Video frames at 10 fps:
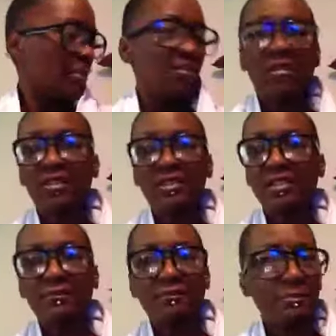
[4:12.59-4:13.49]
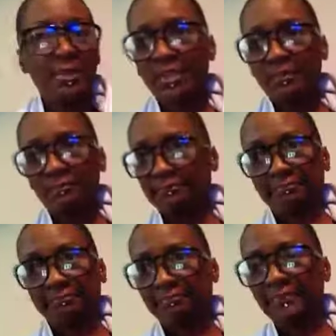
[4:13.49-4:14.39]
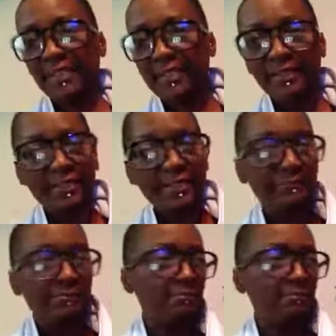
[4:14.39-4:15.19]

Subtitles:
and all this stuff, but I ended up